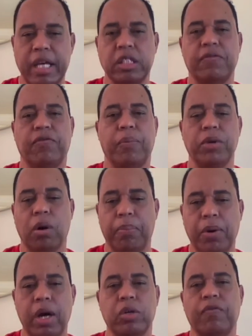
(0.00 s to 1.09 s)
for being a
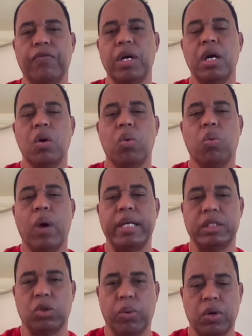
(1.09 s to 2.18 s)
part of what
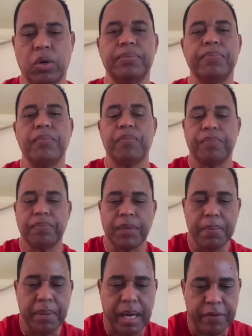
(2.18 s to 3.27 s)
is going on.
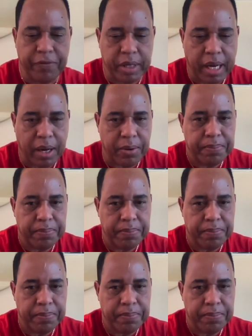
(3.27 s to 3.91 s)
Bye for now.